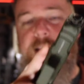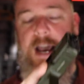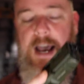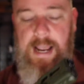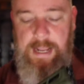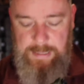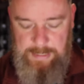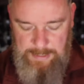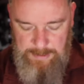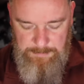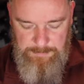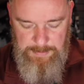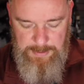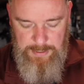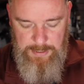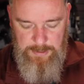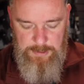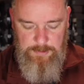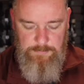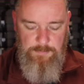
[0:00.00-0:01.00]
guy like
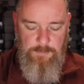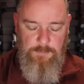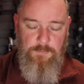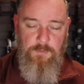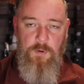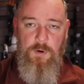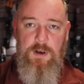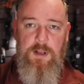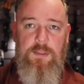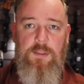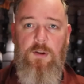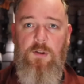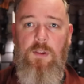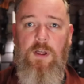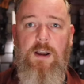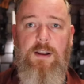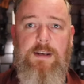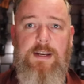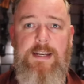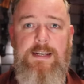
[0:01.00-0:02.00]
me and you've avoided the
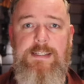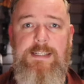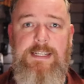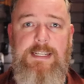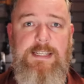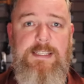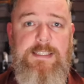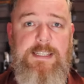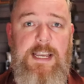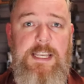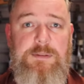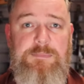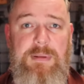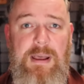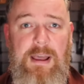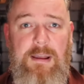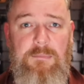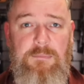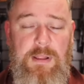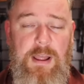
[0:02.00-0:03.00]
Glock 19 size
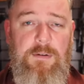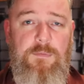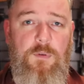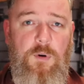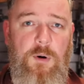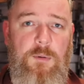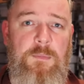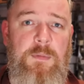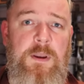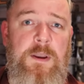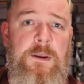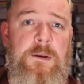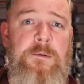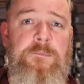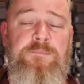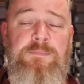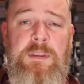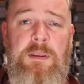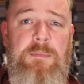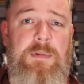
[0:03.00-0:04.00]
platform
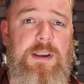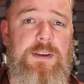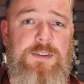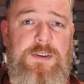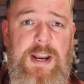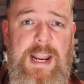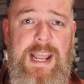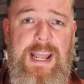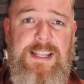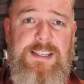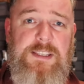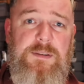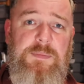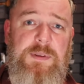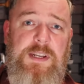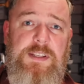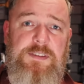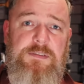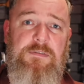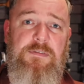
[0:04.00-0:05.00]
because your hand
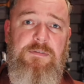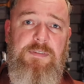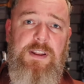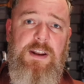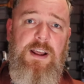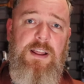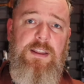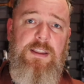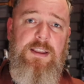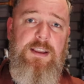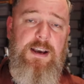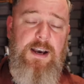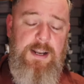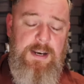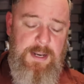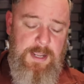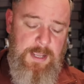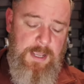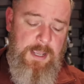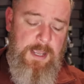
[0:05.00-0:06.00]
simply doesn't fit on the
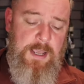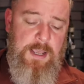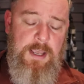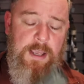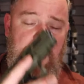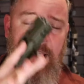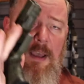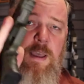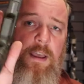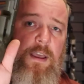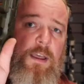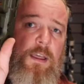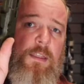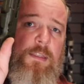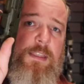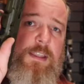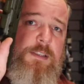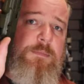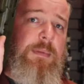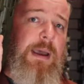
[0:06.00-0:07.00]
gun,
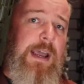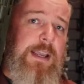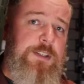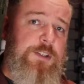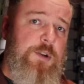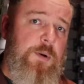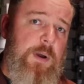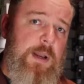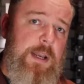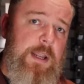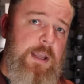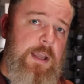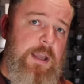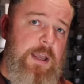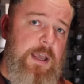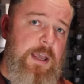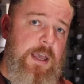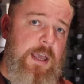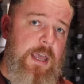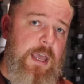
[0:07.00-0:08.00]
these mags do it.
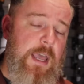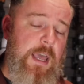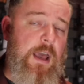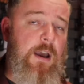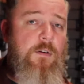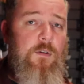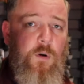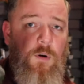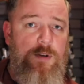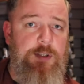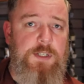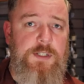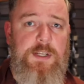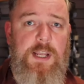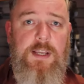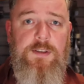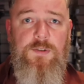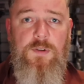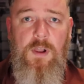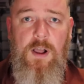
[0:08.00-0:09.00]
Of course it
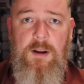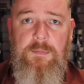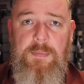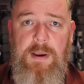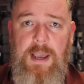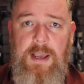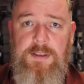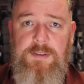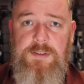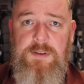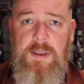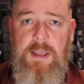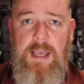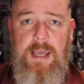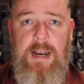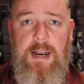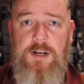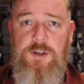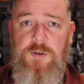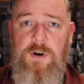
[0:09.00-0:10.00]
takes Glock mags,
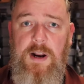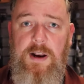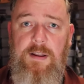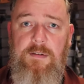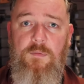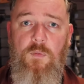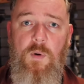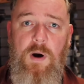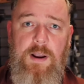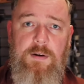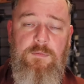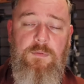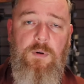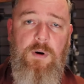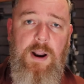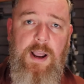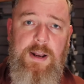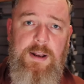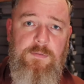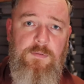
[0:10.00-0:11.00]
and I tried a wide
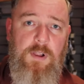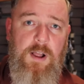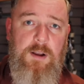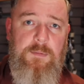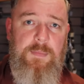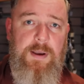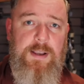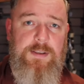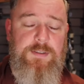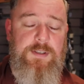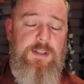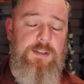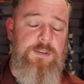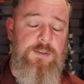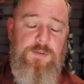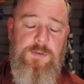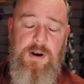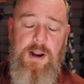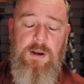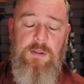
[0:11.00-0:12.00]
variety of Glock magazines
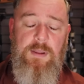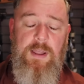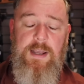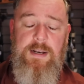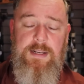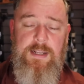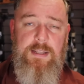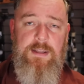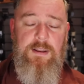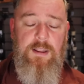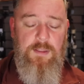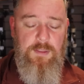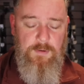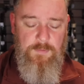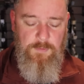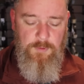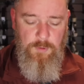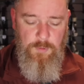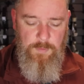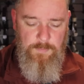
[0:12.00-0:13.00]
as are outlined in the
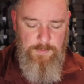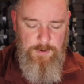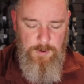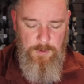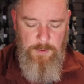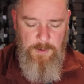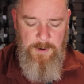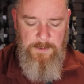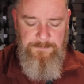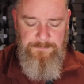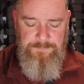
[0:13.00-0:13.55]
full review,